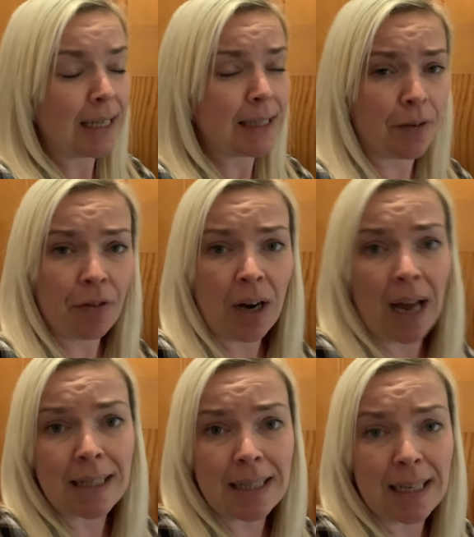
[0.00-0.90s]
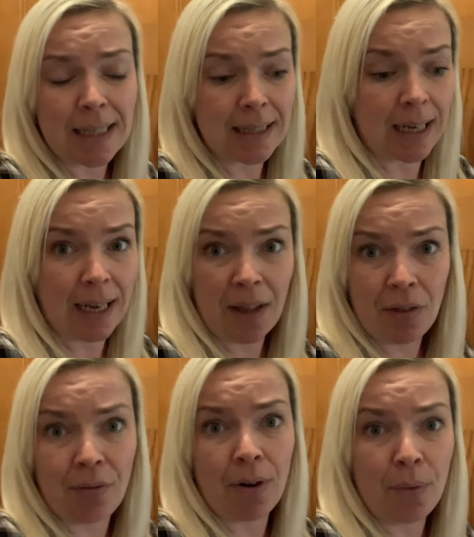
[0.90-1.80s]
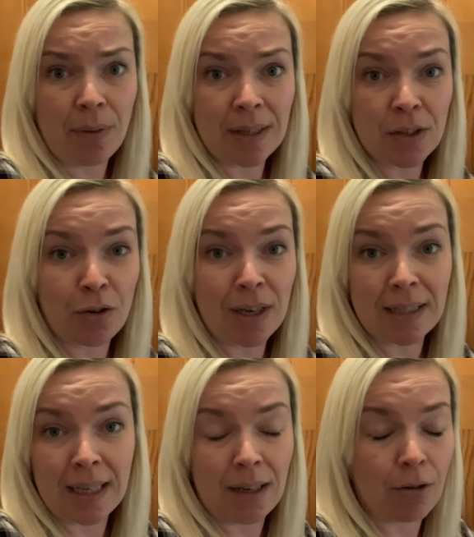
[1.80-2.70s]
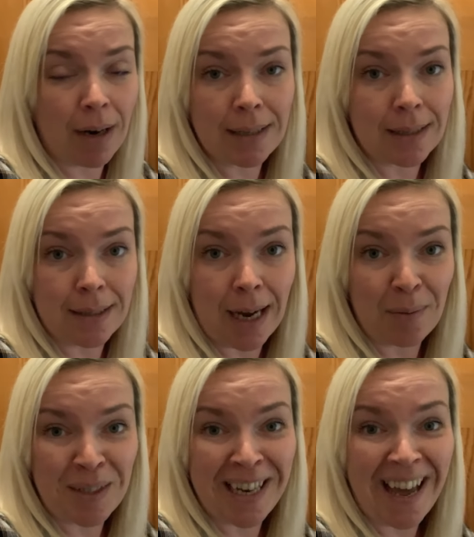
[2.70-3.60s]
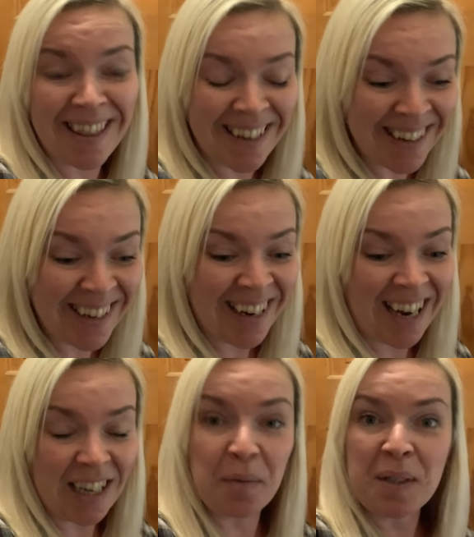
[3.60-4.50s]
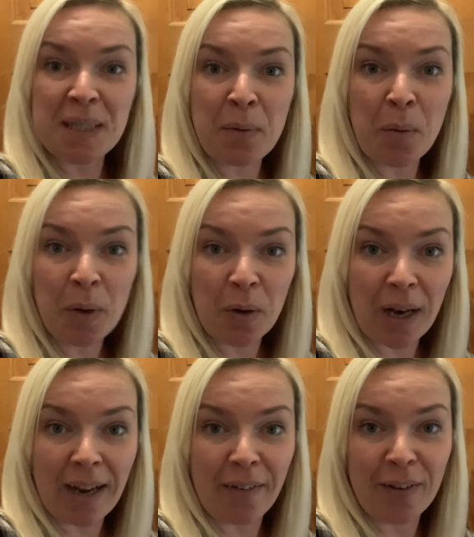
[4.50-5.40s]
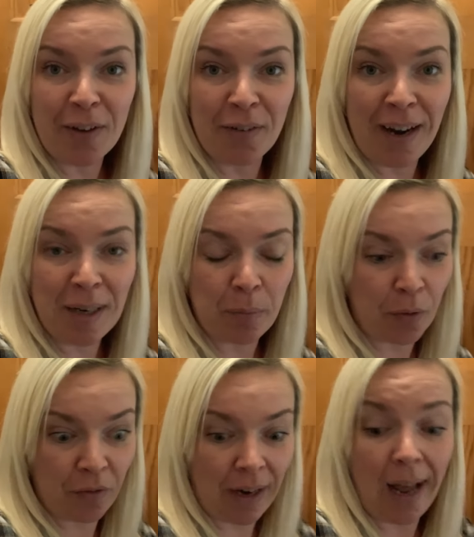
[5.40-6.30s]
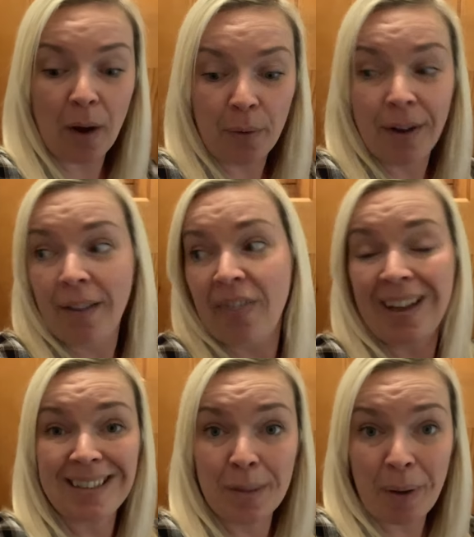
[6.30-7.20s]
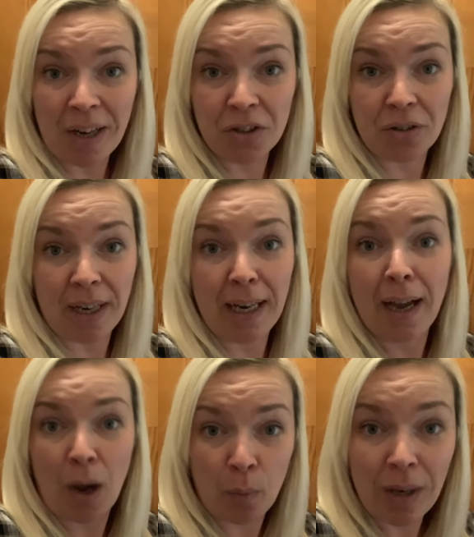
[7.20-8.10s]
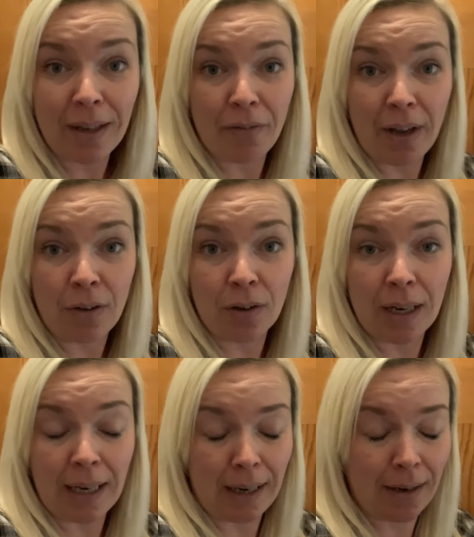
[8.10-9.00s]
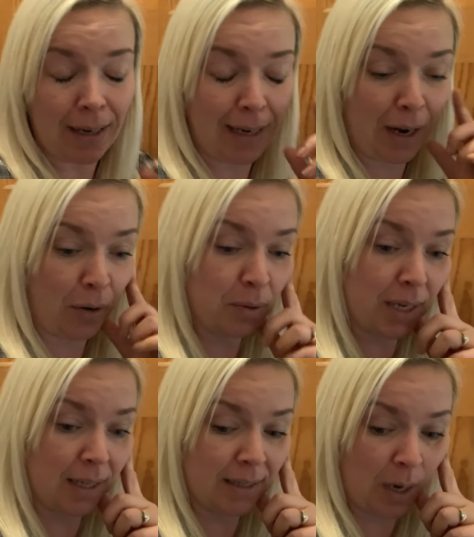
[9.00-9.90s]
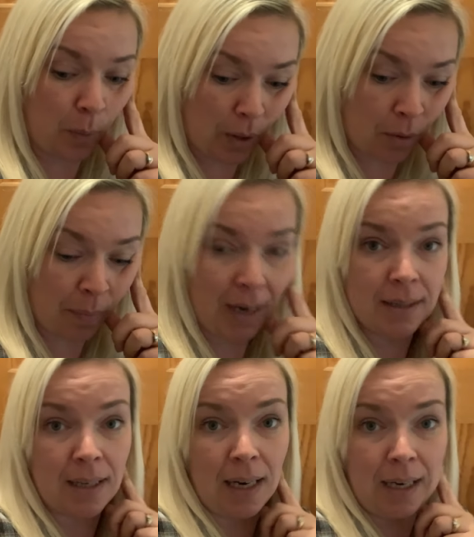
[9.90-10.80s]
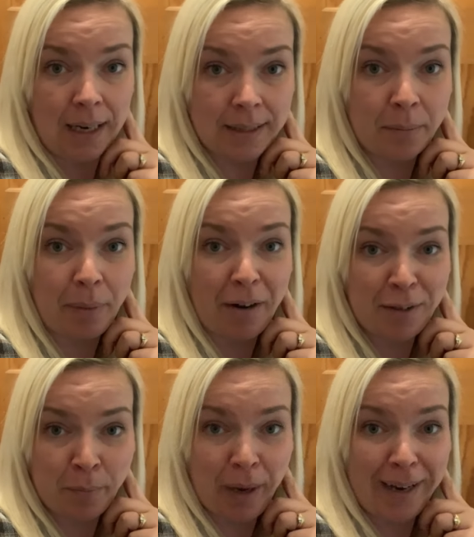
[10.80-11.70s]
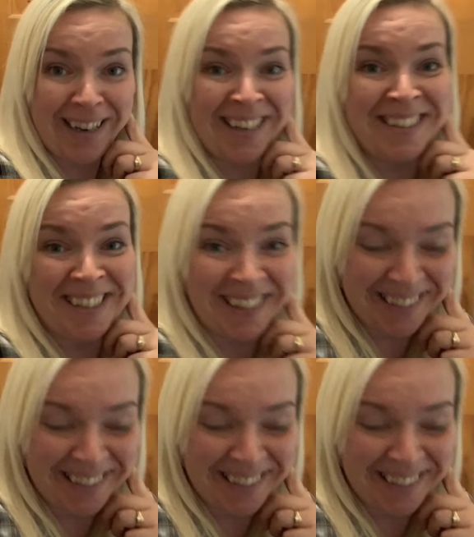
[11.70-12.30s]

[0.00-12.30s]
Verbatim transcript: different ideas and get through this crazy crisis time together. And then we'll see what we look like on the other end. But for now, that's the pantry. I will give it a good clean, clean out and I will come back slightly less embarrassed by it.